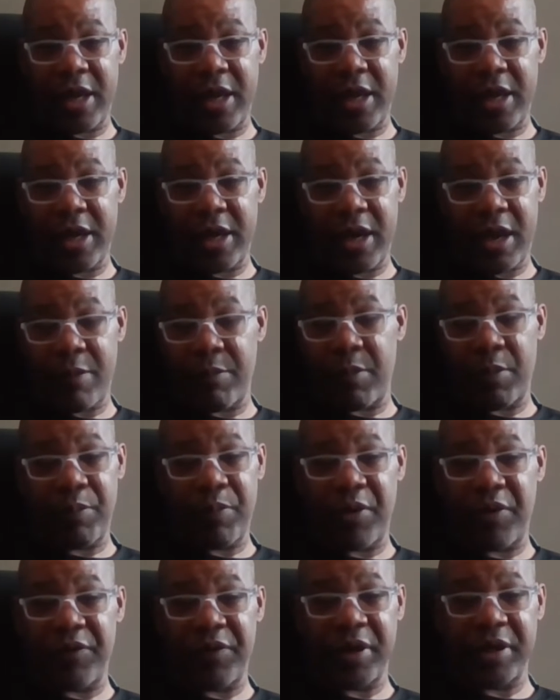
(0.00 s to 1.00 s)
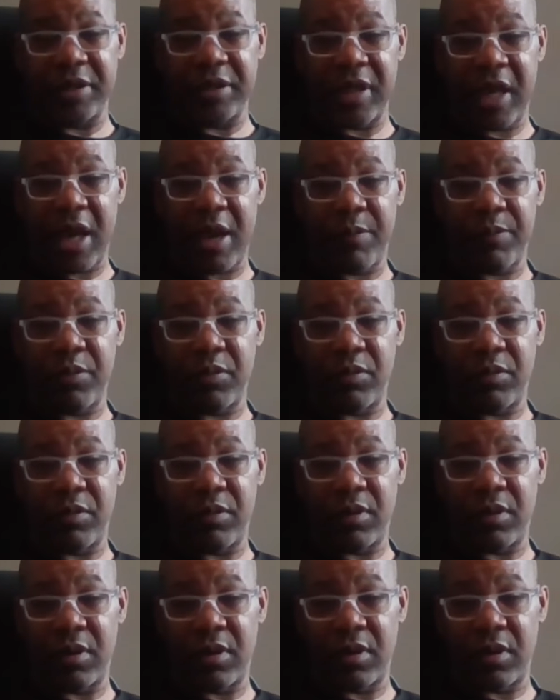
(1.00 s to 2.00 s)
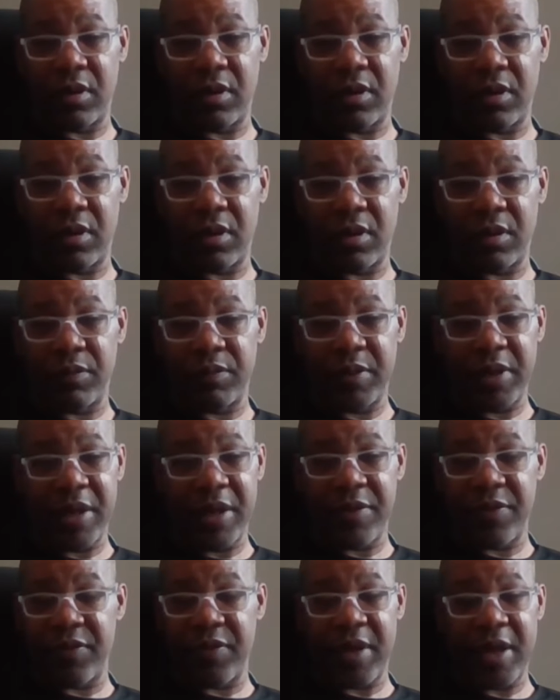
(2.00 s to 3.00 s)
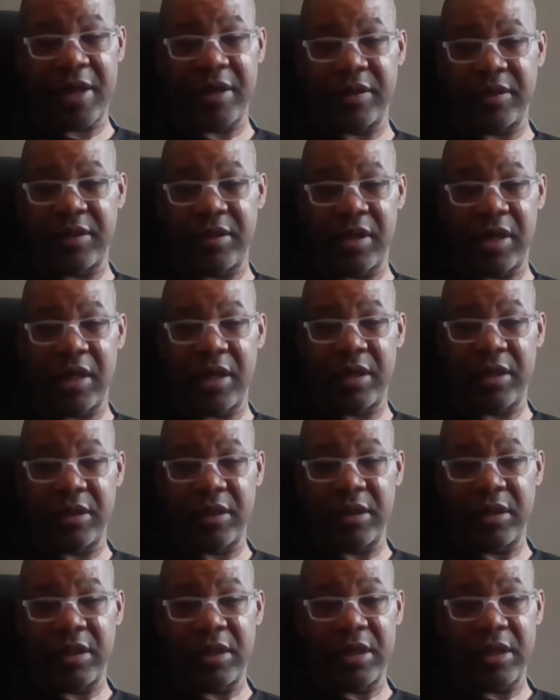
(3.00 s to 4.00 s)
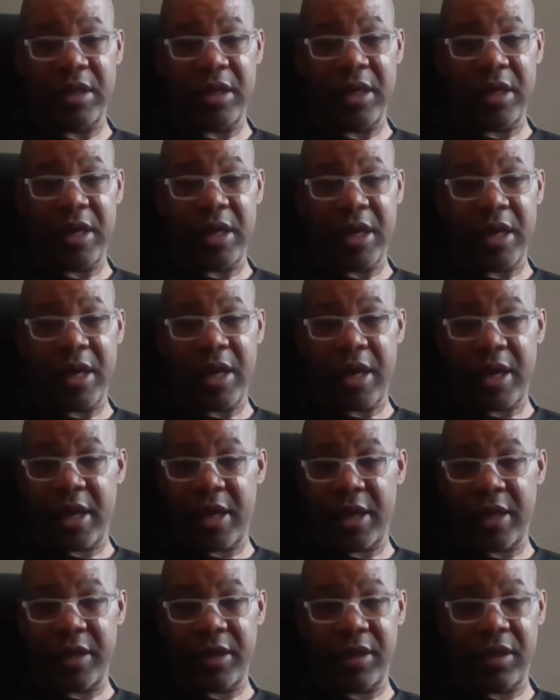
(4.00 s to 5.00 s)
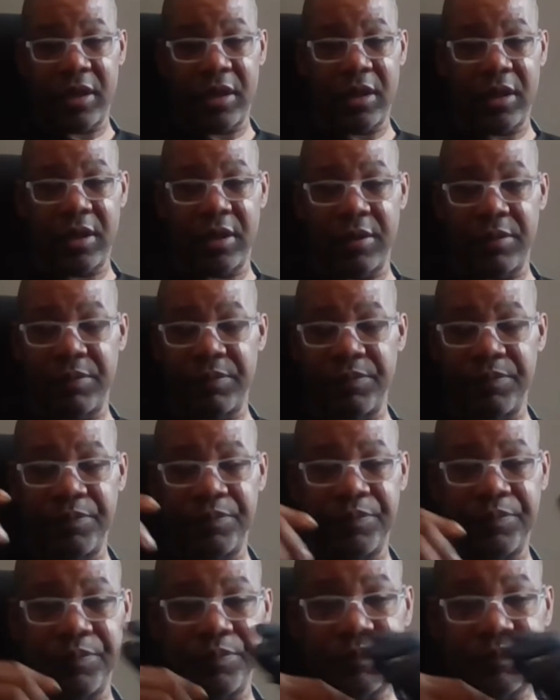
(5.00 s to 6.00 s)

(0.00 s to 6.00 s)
and i'm a perfect example of getting things done and um,